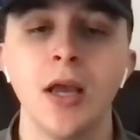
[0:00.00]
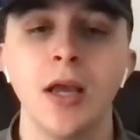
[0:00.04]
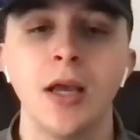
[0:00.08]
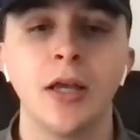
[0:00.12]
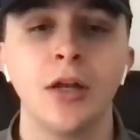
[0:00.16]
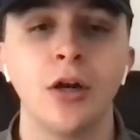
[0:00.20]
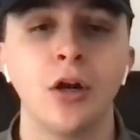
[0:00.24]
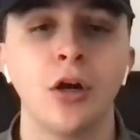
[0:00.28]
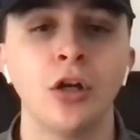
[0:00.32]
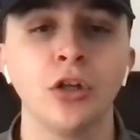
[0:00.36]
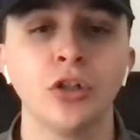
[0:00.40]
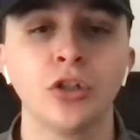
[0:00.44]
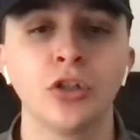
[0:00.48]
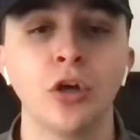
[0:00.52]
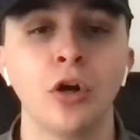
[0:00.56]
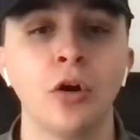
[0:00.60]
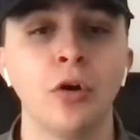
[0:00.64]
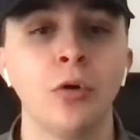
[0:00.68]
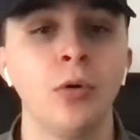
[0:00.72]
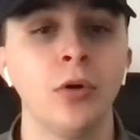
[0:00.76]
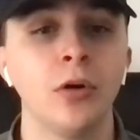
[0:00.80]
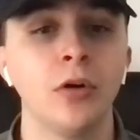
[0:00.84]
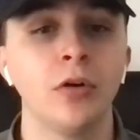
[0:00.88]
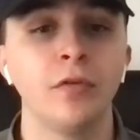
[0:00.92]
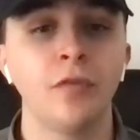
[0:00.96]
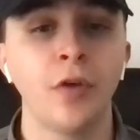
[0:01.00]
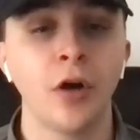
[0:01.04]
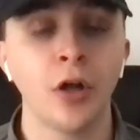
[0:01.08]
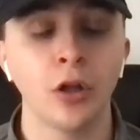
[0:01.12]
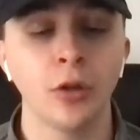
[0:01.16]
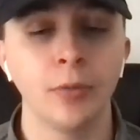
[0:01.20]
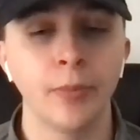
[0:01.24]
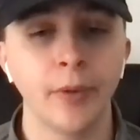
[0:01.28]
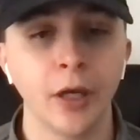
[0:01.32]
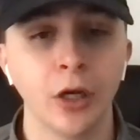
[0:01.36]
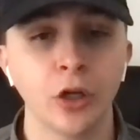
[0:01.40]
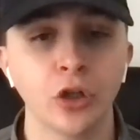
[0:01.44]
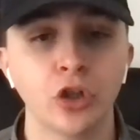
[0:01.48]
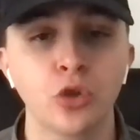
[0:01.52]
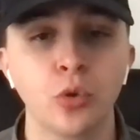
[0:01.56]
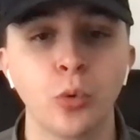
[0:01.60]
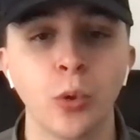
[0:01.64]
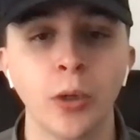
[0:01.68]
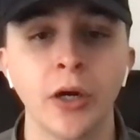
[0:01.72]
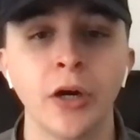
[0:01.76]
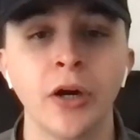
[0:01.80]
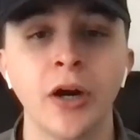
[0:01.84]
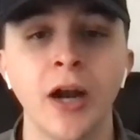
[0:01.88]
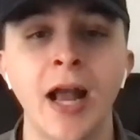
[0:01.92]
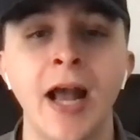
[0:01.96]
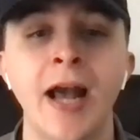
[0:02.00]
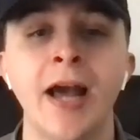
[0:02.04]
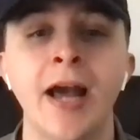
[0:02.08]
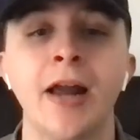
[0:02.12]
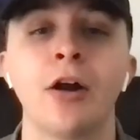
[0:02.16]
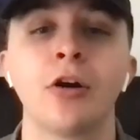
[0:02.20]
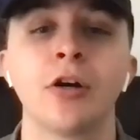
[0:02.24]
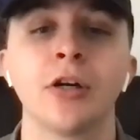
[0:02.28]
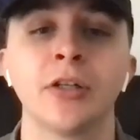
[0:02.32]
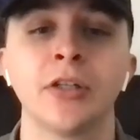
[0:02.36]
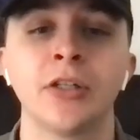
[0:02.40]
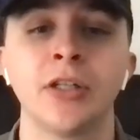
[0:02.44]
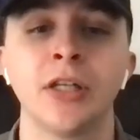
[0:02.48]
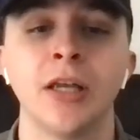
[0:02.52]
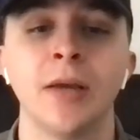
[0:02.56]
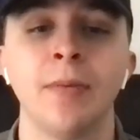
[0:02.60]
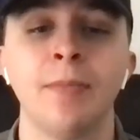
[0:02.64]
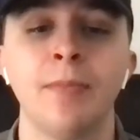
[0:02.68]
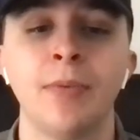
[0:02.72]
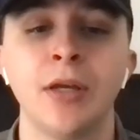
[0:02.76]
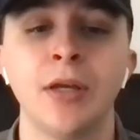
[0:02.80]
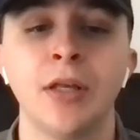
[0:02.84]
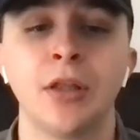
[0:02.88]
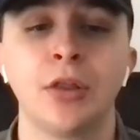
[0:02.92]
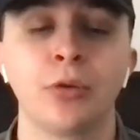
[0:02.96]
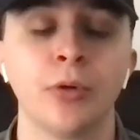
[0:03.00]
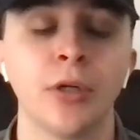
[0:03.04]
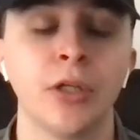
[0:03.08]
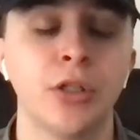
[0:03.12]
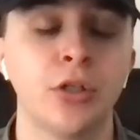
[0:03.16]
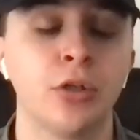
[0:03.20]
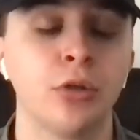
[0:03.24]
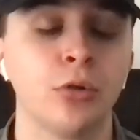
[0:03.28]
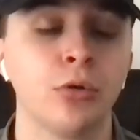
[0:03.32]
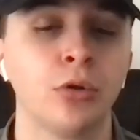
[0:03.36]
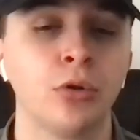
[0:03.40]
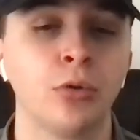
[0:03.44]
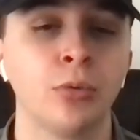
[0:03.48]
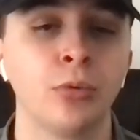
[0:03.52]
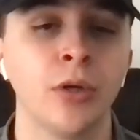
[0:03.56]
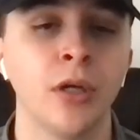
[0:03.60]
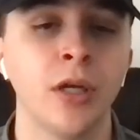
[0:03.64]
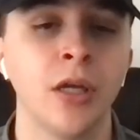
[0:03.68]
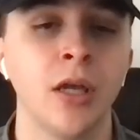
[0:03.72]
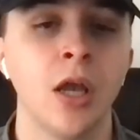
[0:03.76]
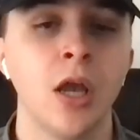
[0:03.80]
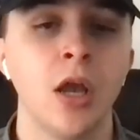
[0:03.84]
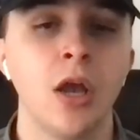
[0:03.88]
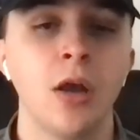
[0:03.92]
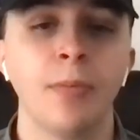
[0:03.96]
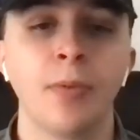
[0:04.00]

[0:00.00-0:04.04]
and also follow me on Twitter at RCMB323,